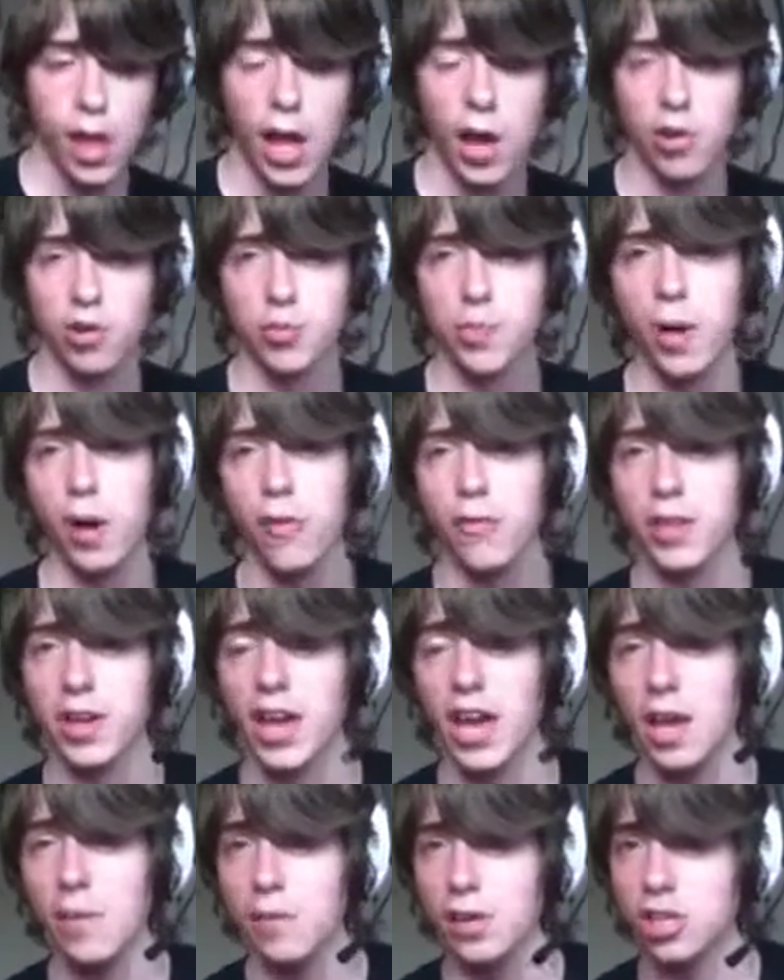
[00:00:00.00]
was part of a
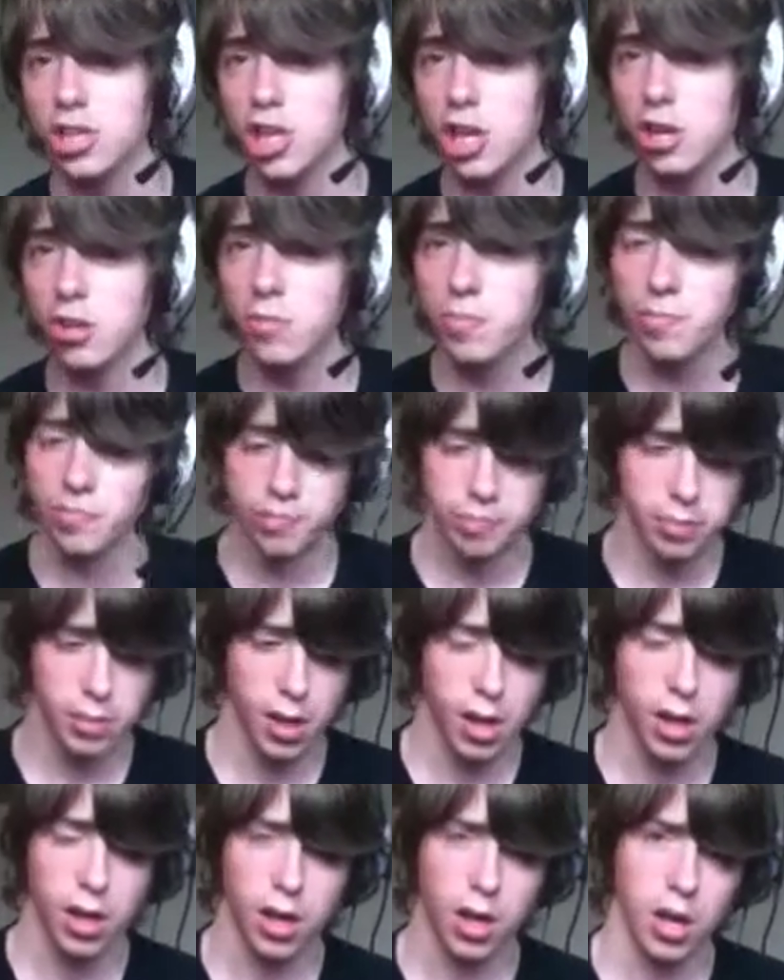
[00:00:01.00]
gaming channel
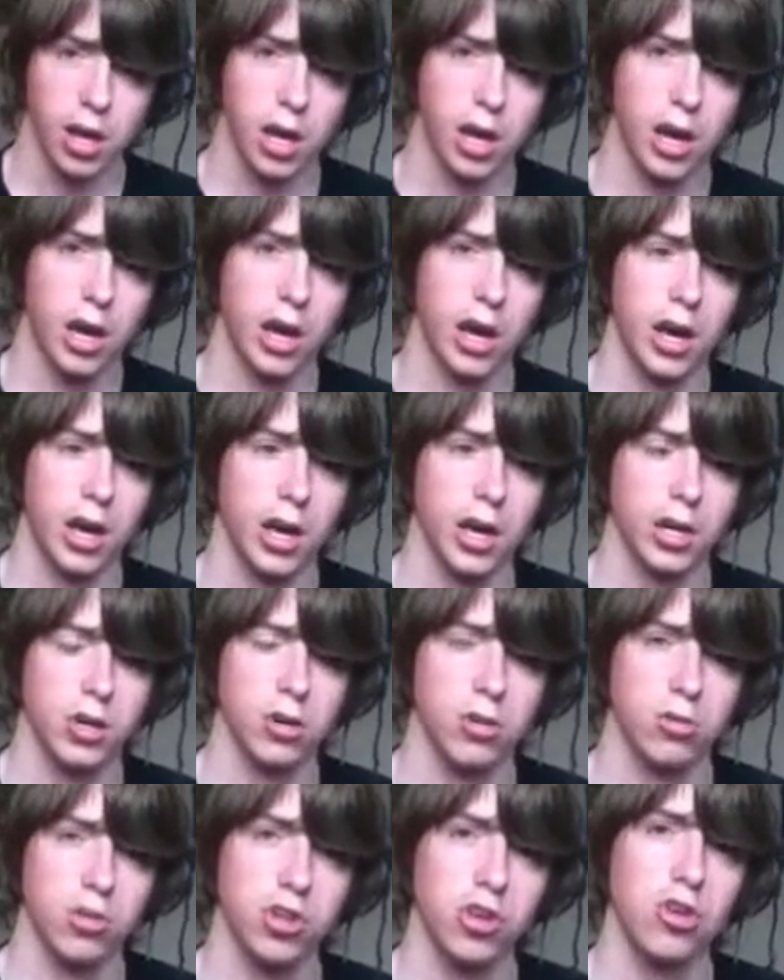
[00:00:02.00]

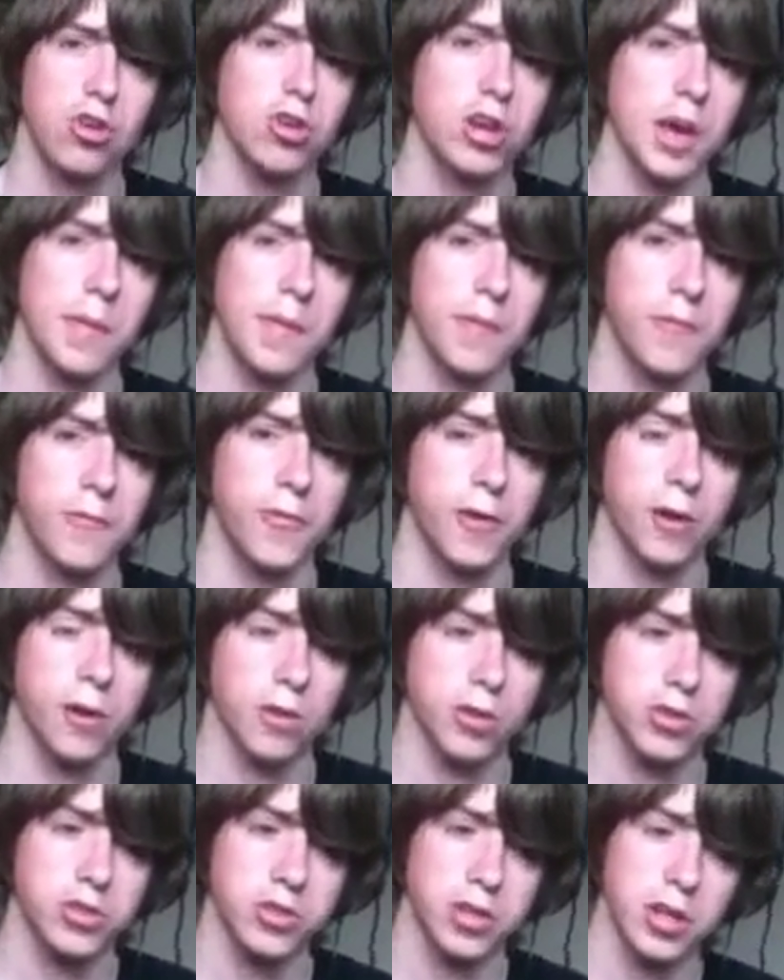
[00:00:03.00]
called Your Gaming
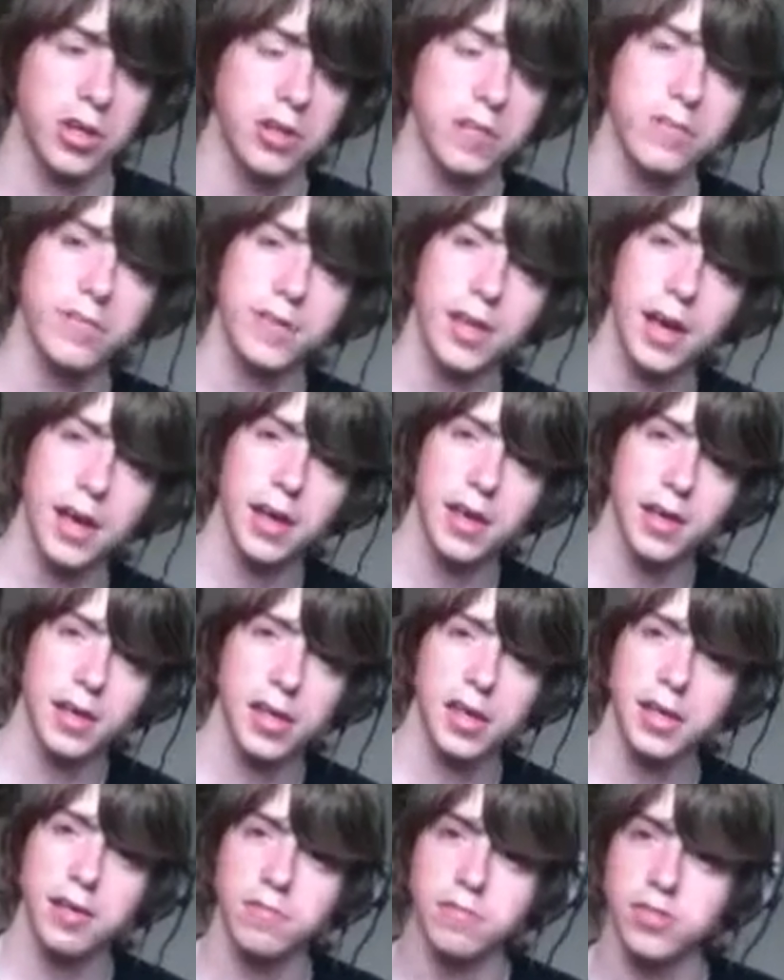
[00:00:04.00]
Fails, and
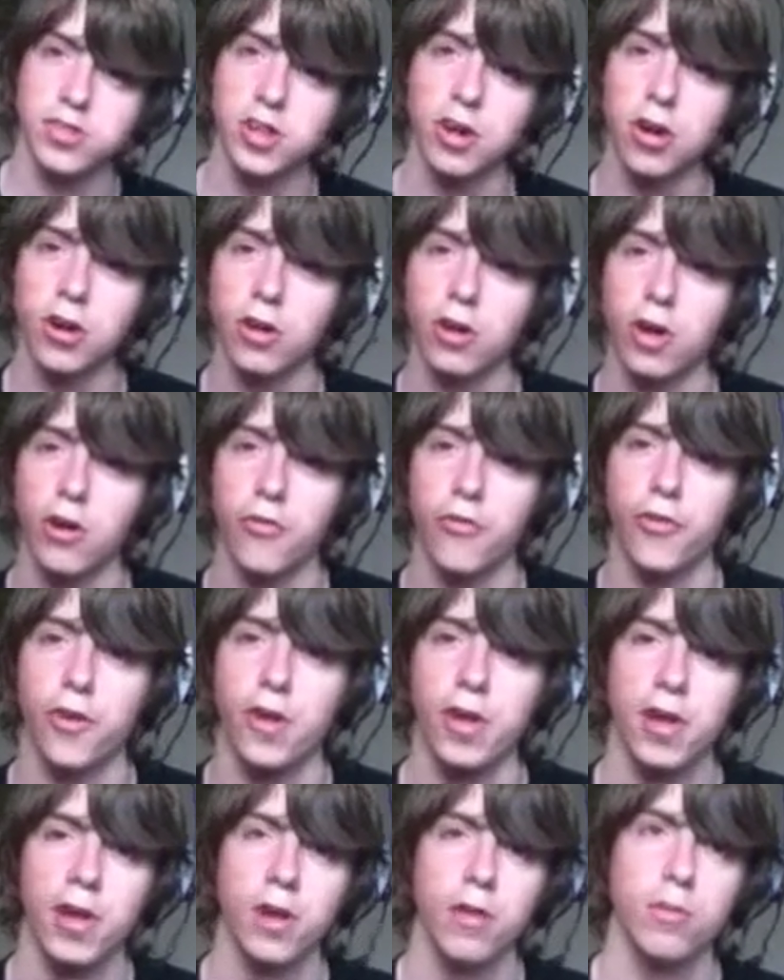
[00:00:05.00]
it started off
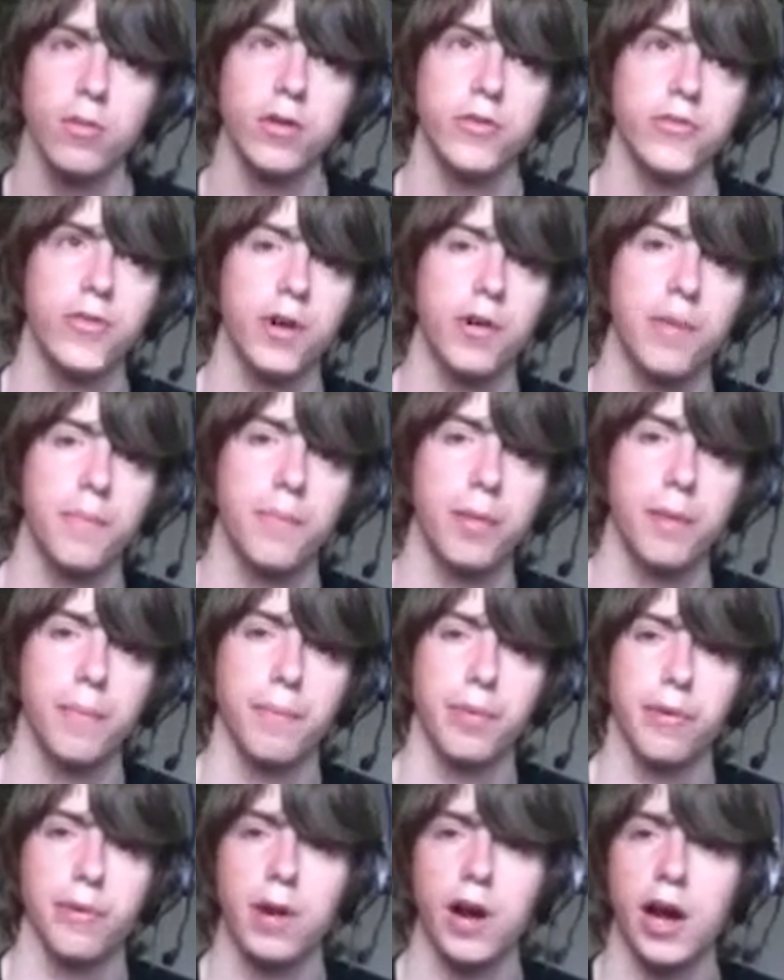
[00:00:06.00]
with a very
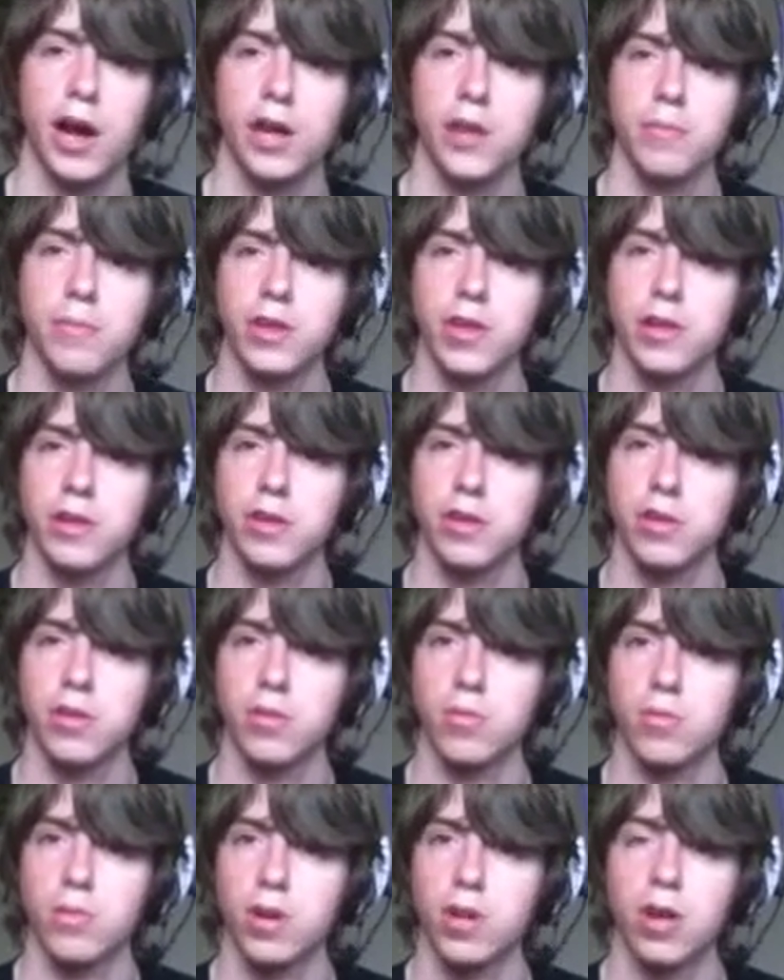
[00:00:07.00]
bumpy ride, and we didn't
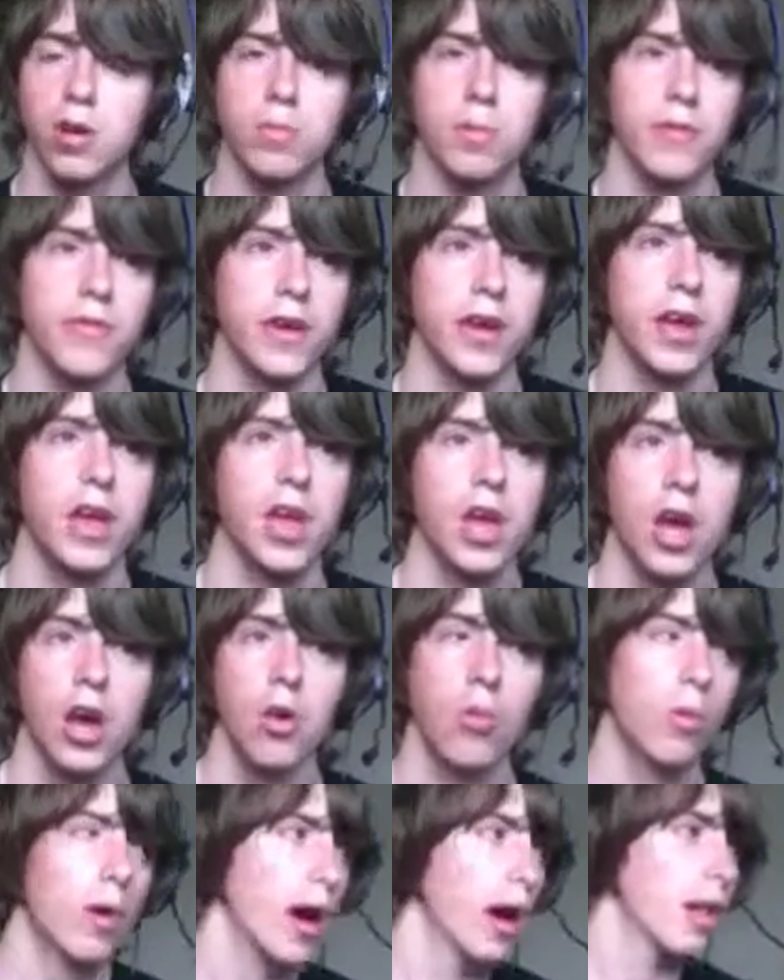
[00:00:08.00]
do a lot with it.
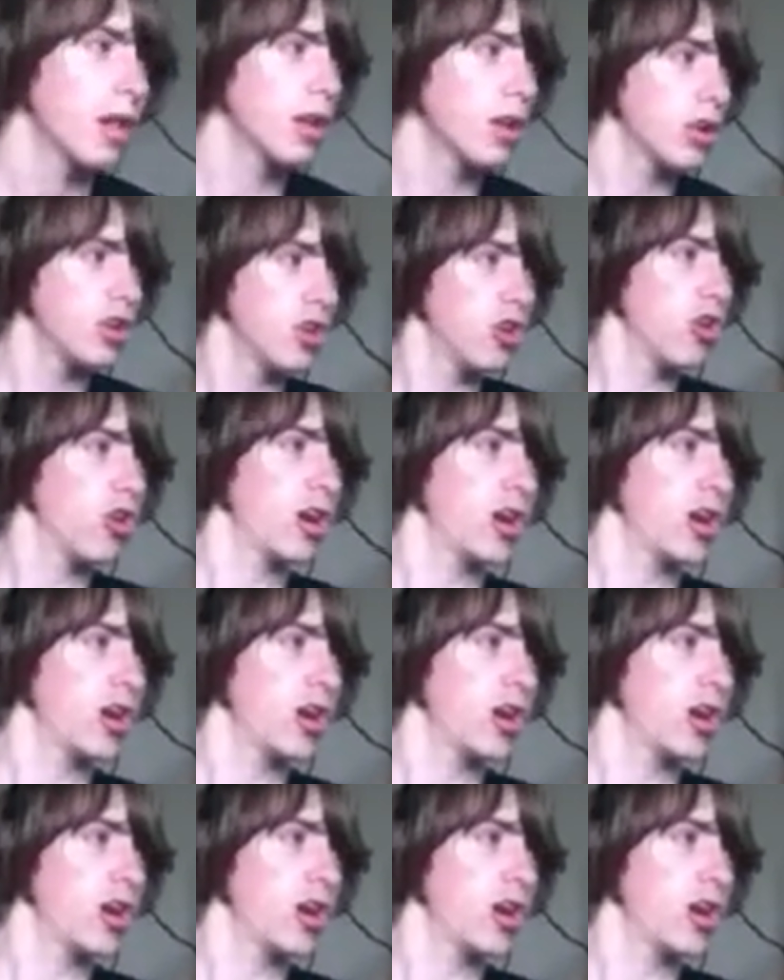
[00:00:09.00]
Well, Your